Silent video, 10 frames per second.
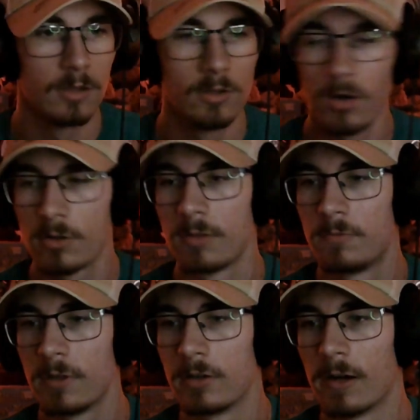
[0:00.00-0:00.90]
Y'all can
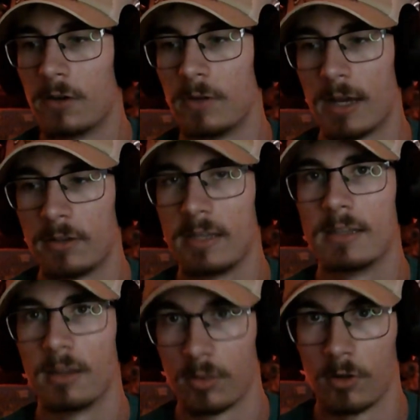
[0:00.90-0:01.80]
figure out how to get
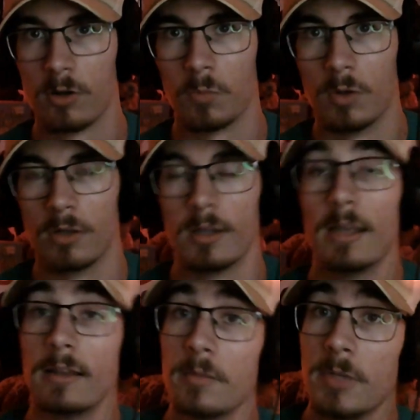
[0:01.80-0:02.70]
the third one,
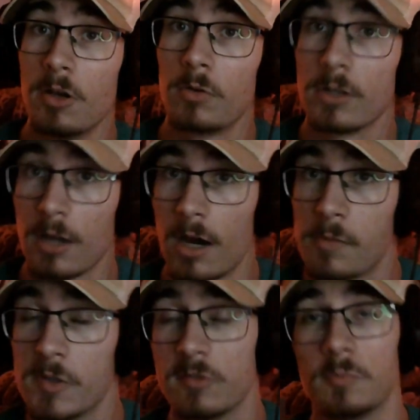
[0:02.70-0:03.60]
and let me know in the
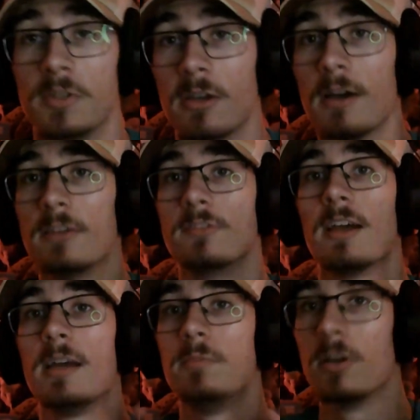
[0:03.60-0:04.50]
comments, because
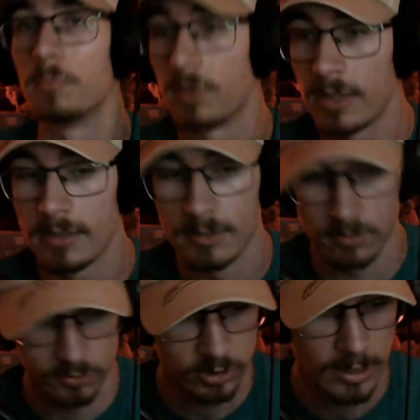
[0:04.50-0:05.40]
I am done playing this
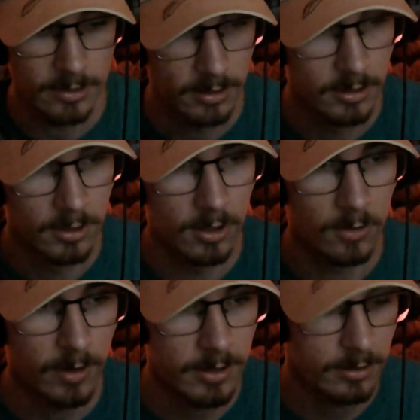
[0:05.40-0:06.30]
shit.
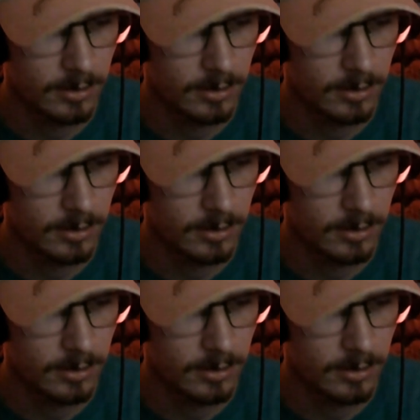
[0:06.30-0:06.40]
Alright?